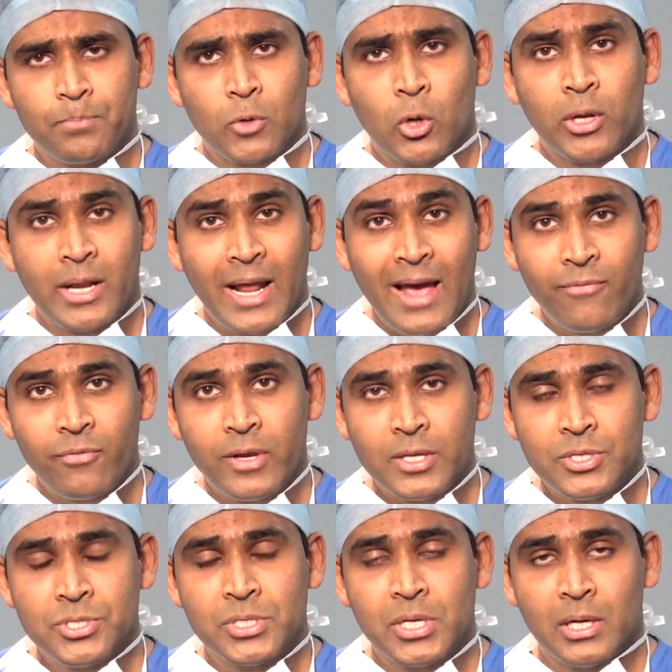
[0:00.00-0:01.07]
On an
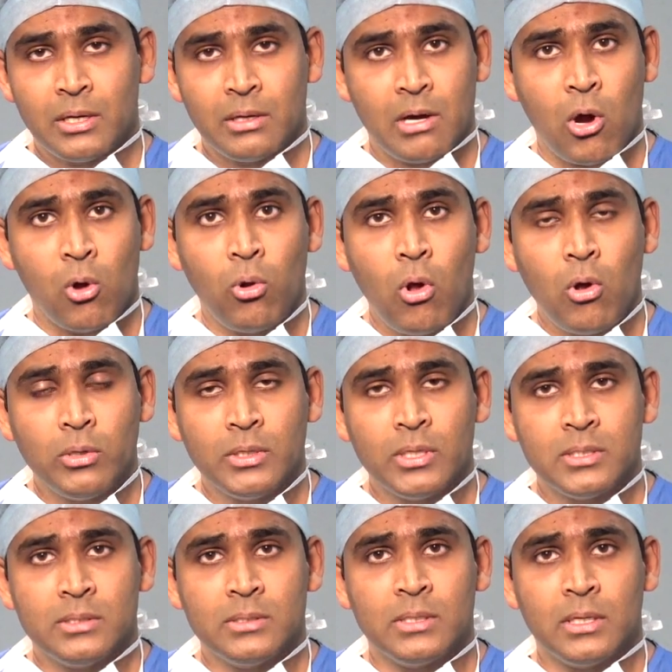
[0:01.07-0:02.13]
average, uh, how long
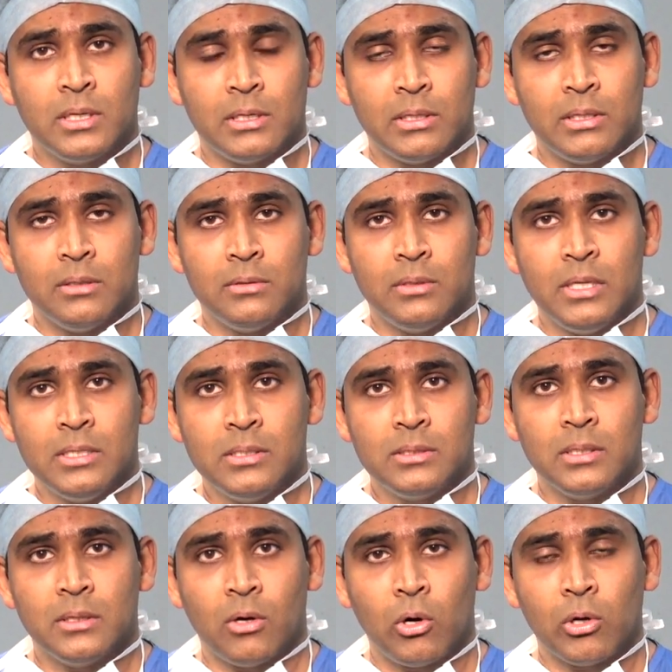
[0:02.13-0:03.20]
does uh,
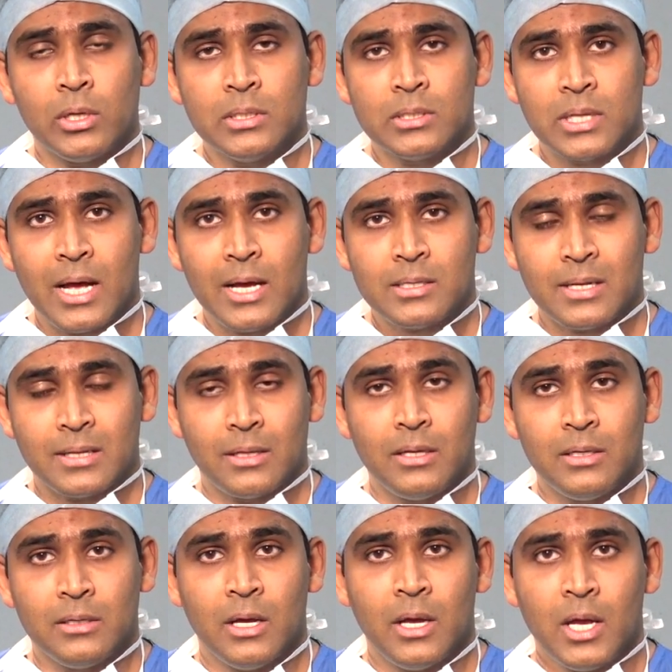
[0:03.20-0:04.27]
these uh, organs last? I
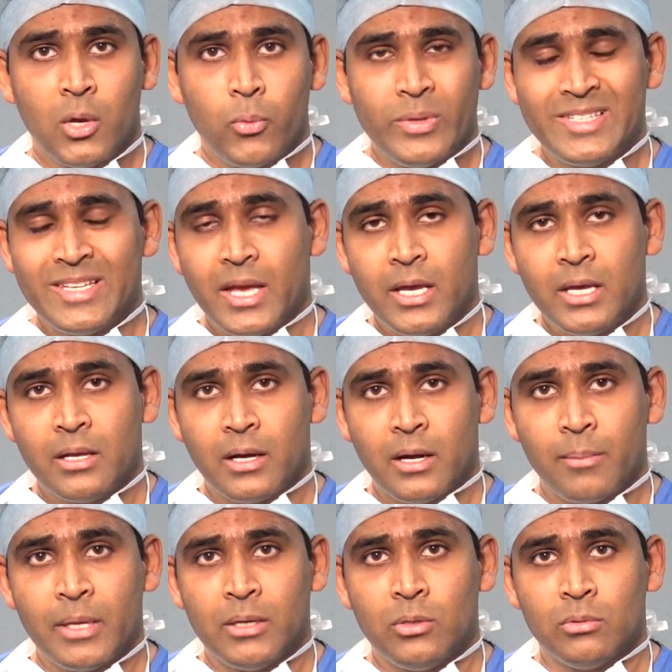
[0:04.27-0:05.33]
think we say, I
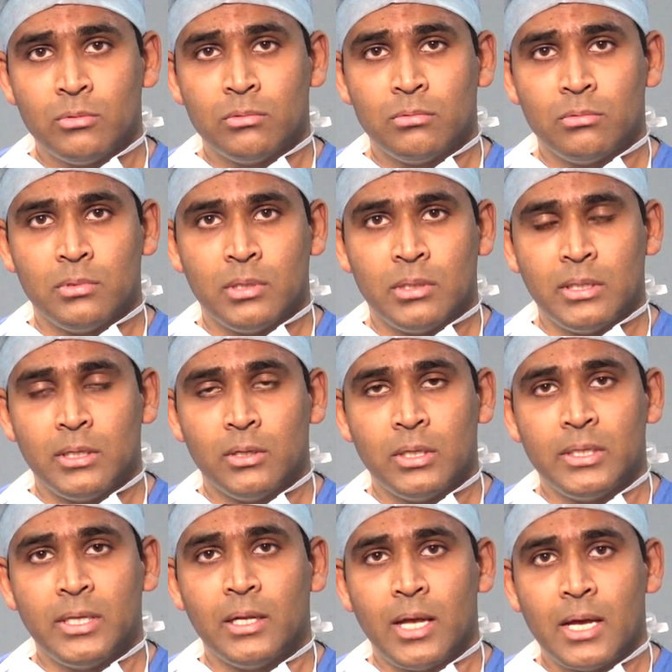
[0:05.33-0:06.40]
mean,
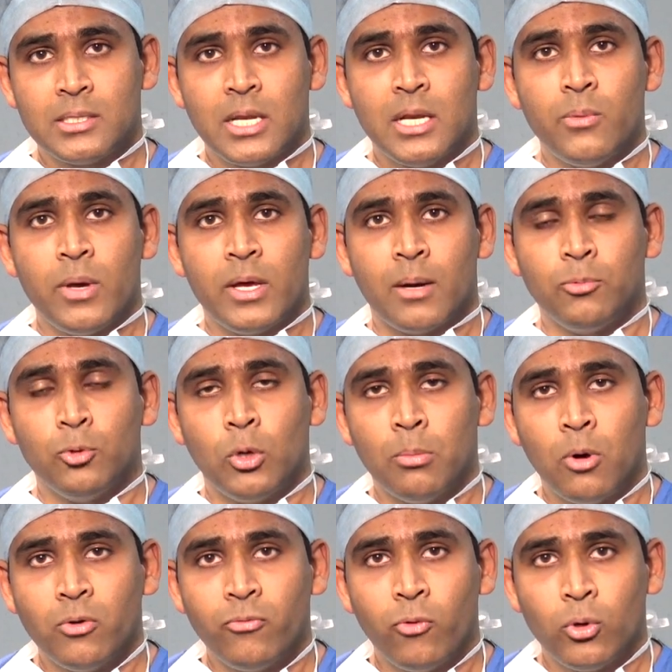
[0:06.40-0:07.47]
it can last anywhere up to
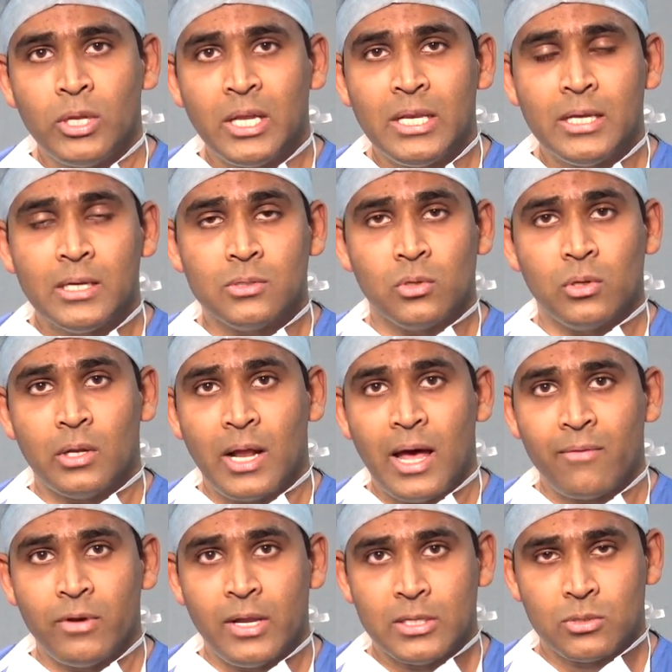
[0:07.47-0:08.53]
about 14 years on an
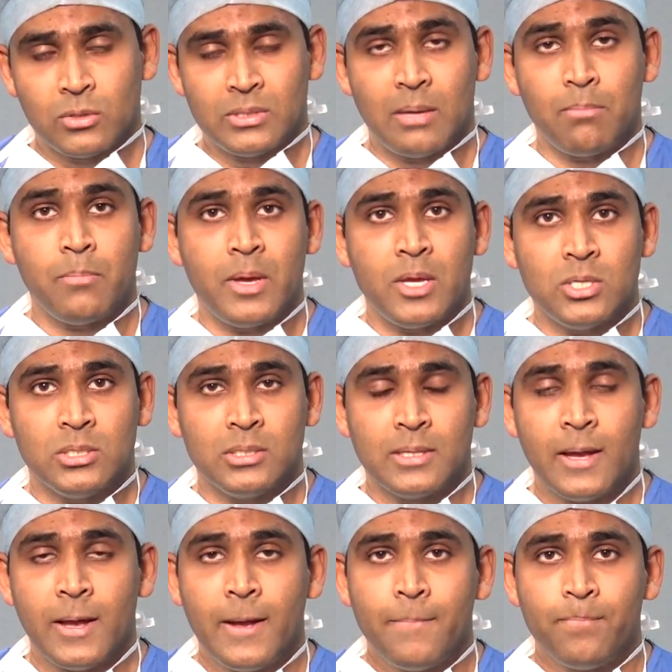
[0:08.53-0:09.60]
average. So some patients
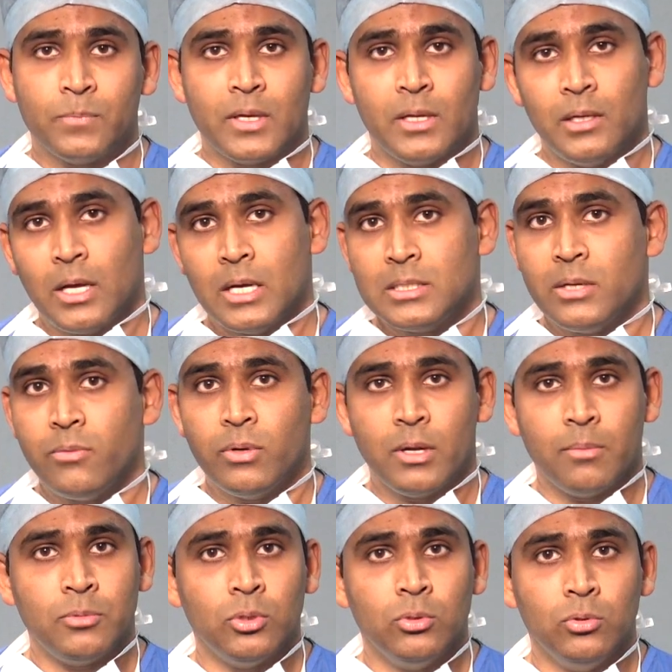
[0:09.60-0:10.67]
can last even
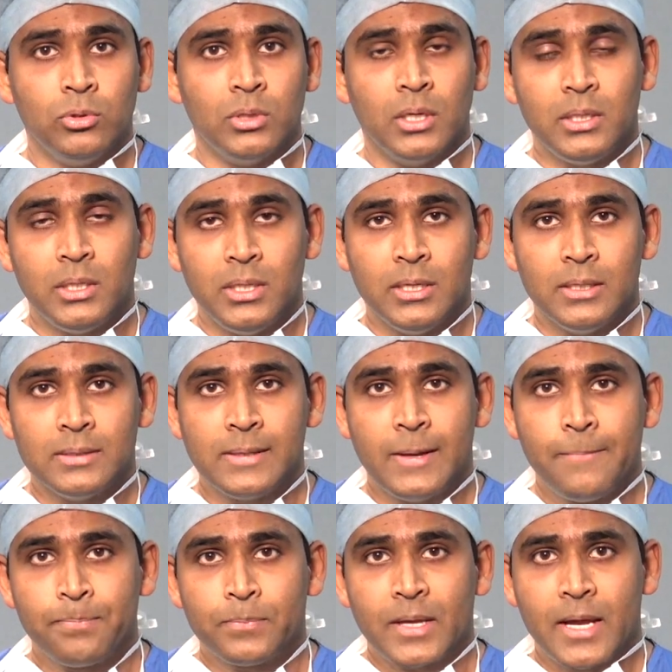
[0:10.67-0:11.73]
up to 30 years
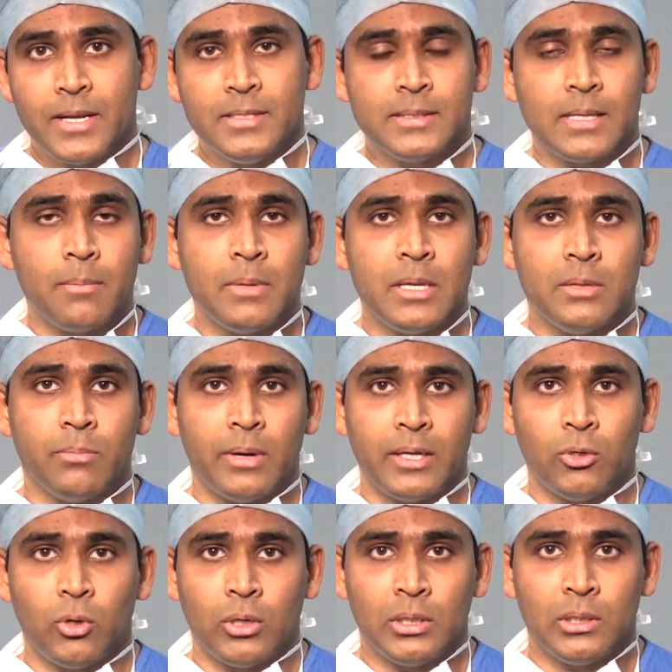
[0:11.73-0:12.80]
and in some it might
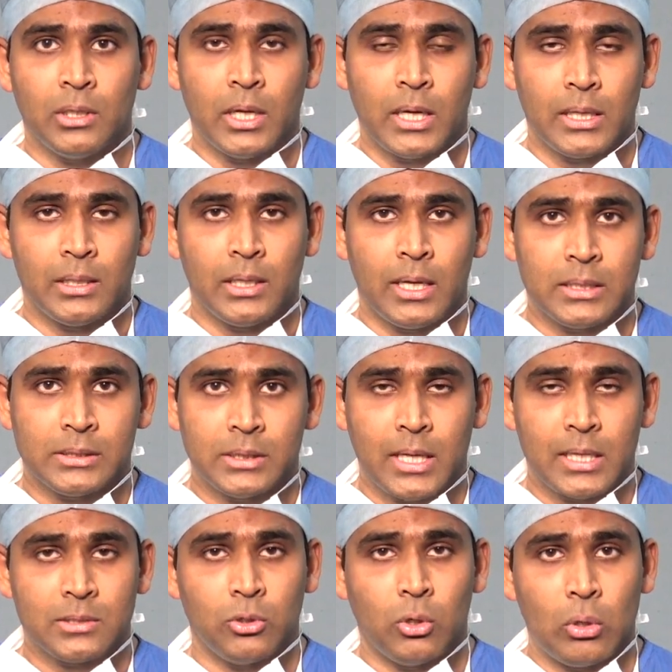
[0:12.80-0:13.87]
not la last
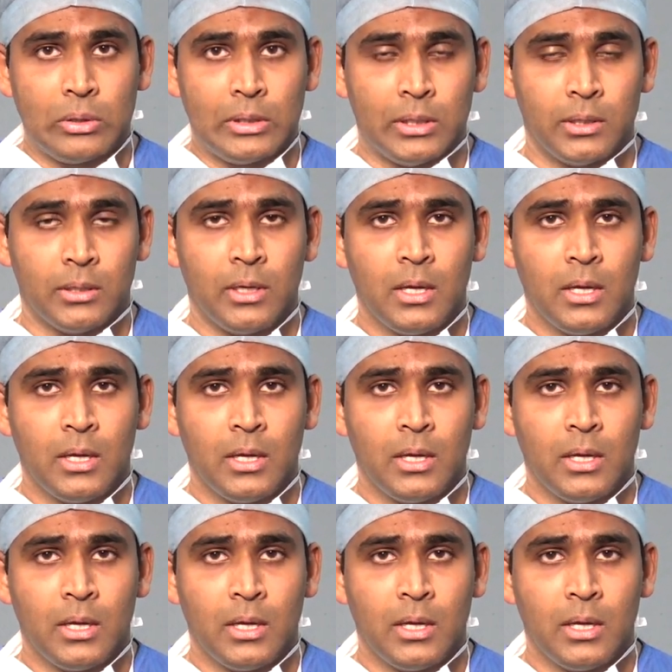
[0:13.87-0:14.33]
last longer.